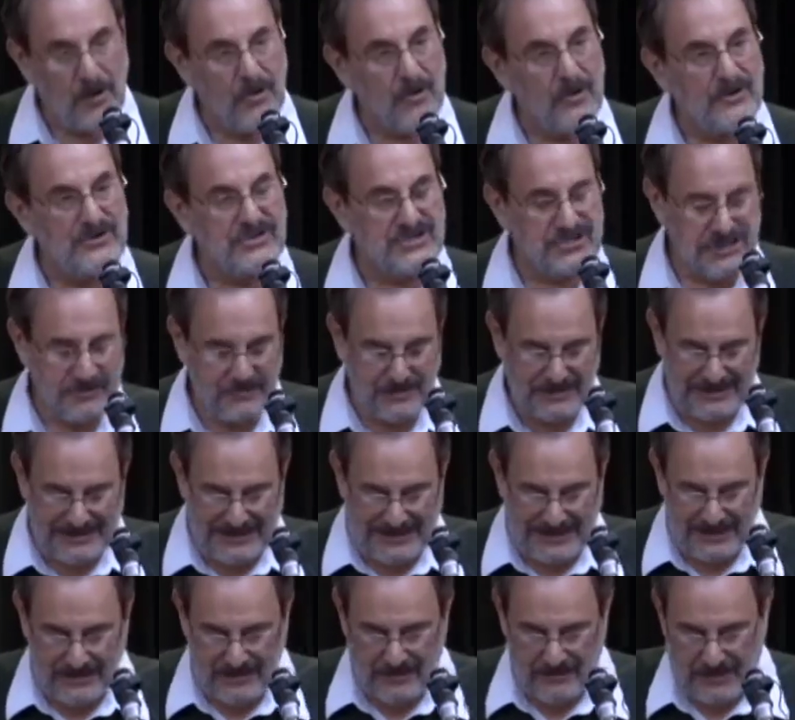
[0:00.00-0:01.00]
Or she would
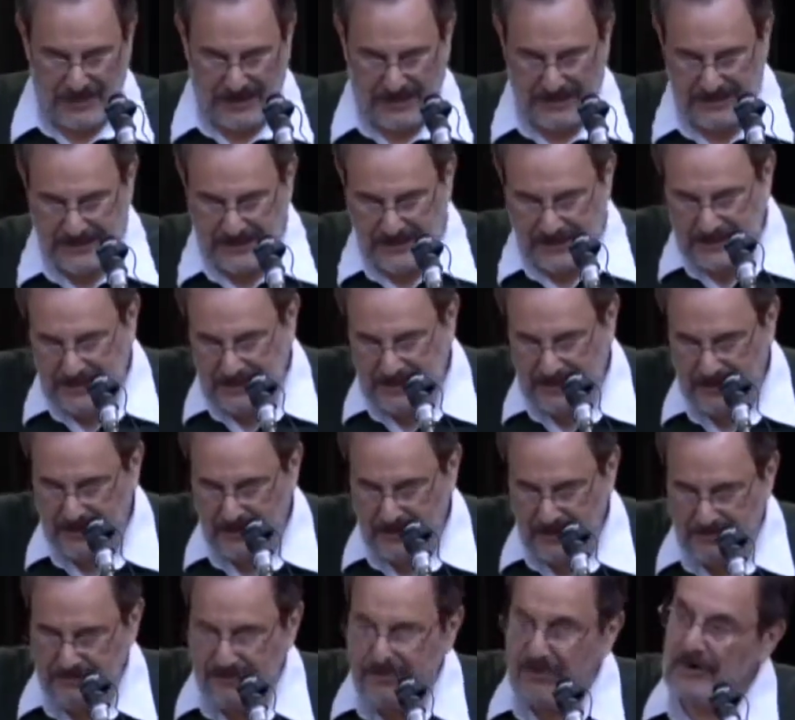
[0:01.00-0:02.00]
later write
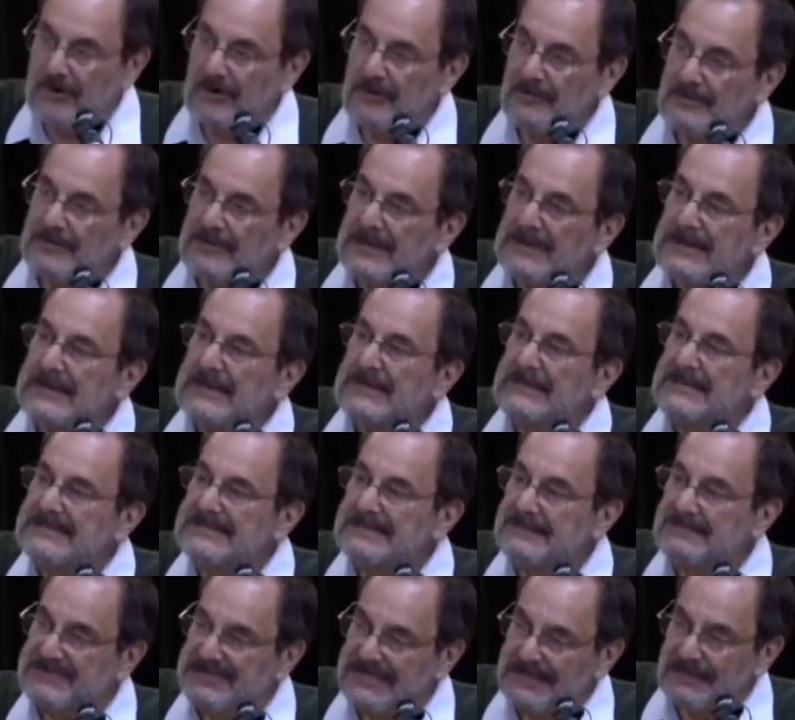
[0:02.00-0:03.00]
in her poem
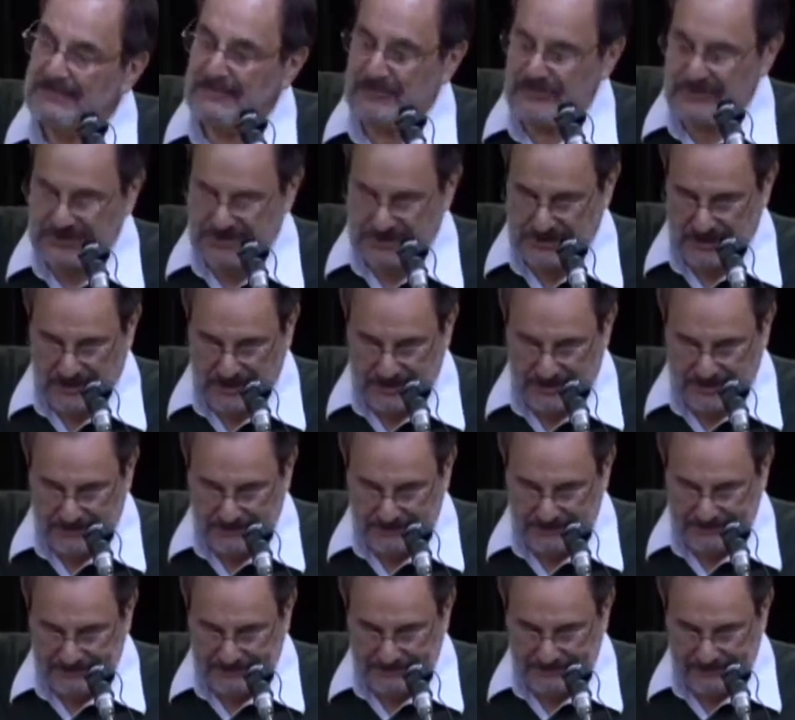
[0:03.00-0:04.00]
September
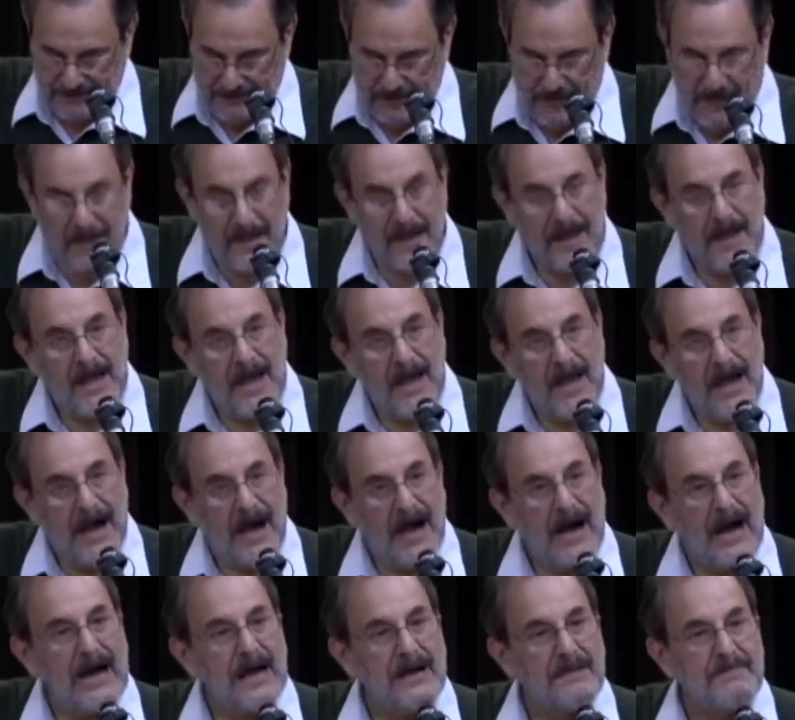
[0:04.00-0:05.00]
Song
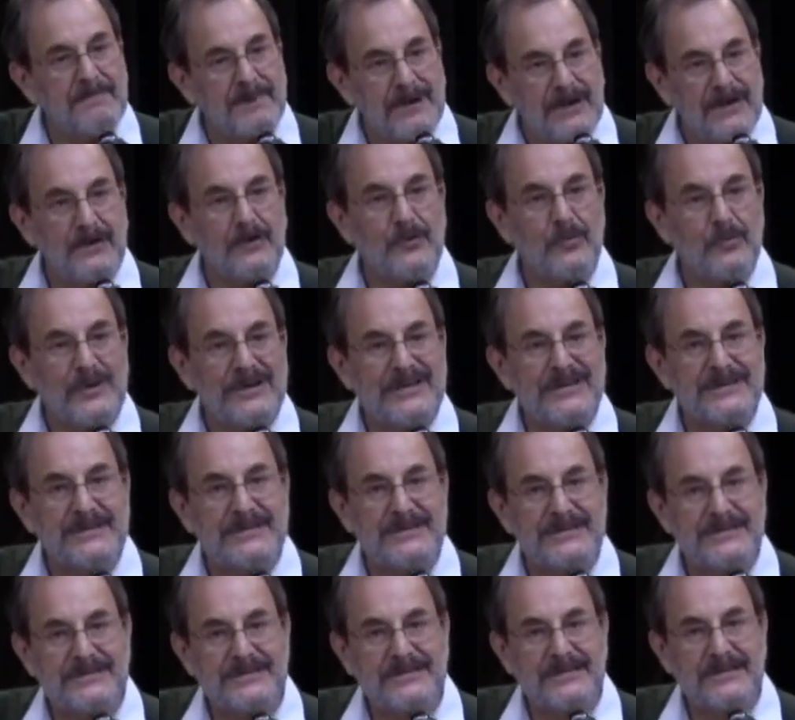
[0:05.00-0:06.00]
I bear
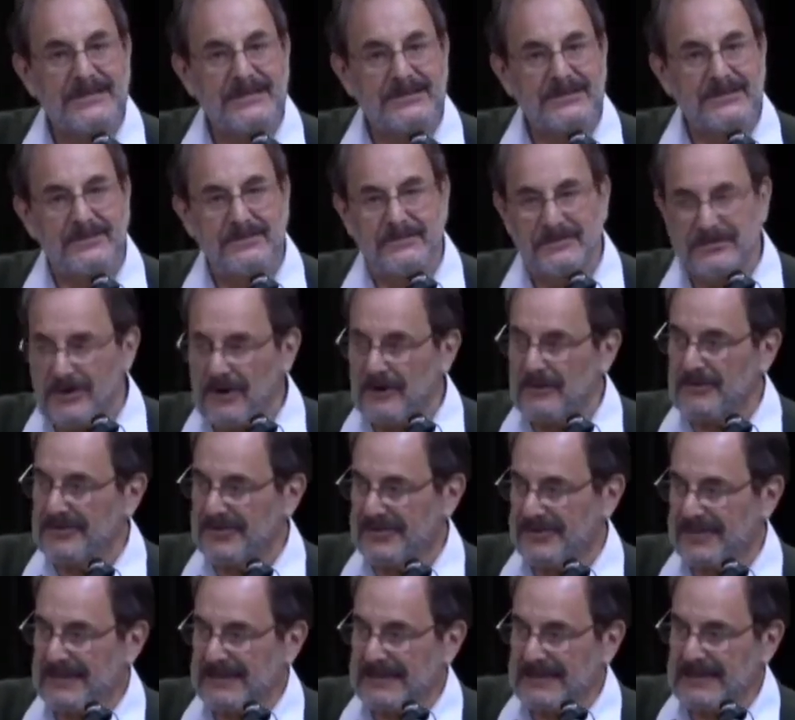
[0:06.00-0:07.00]
witness to
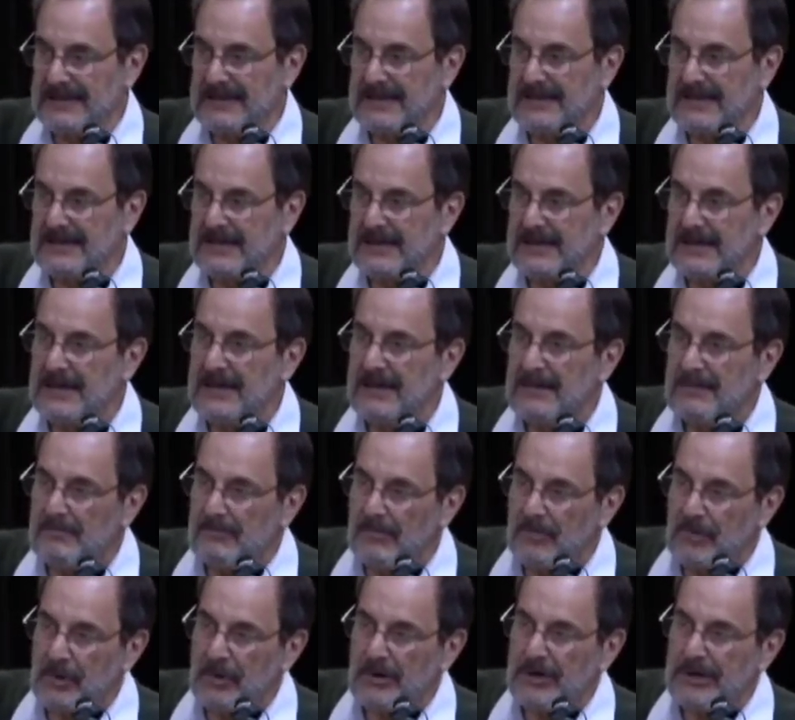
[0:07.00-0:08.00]
no thing
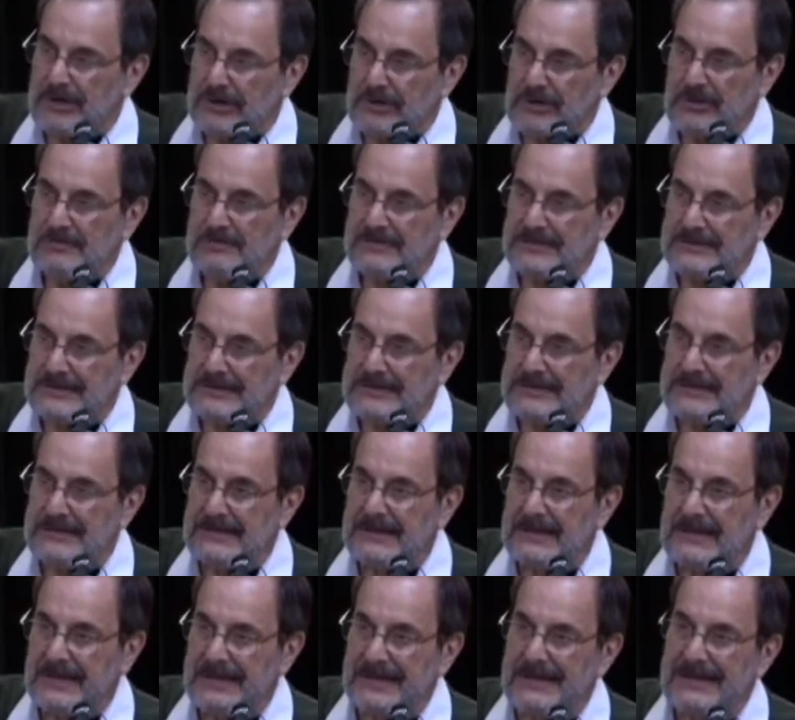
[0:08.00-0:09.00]
more human
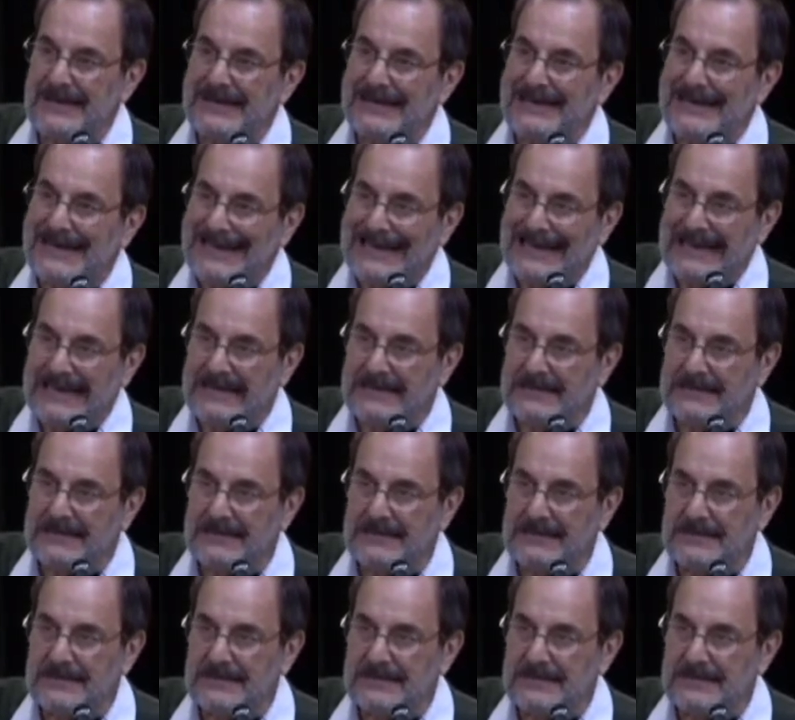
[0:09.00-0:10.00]
than hate.